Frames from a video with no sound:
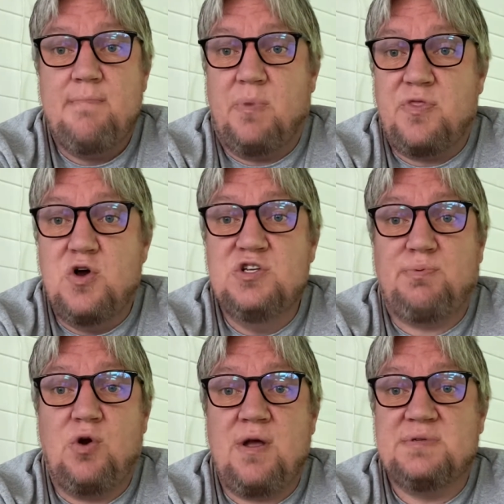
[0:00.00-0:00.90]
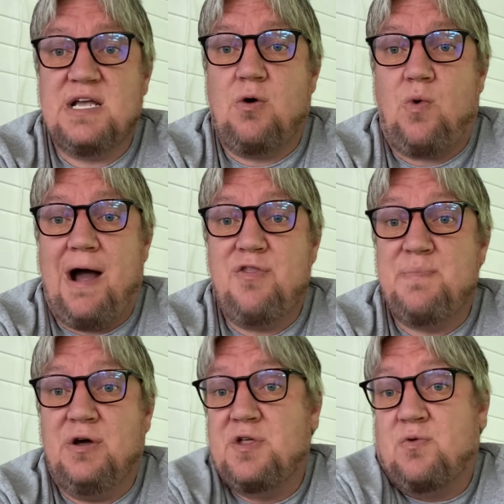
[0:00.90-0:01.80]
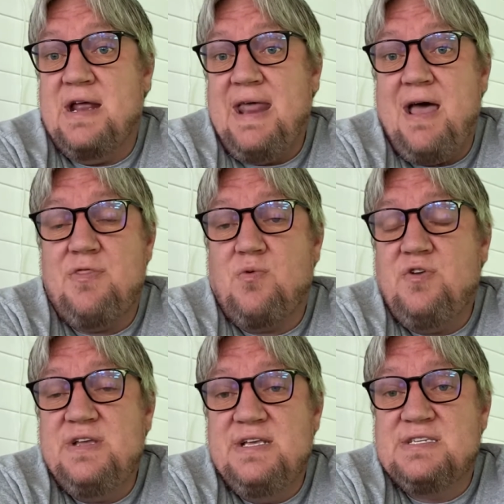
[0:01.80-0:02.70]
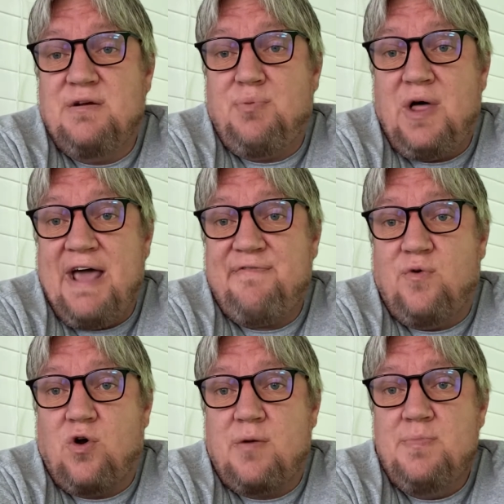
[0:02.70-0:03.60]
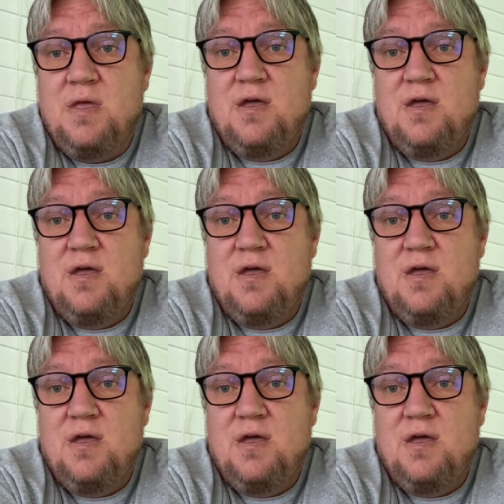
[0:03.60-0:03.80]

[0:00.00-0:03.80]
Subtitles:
But those programs take a while to build, and right now there really isn't a platform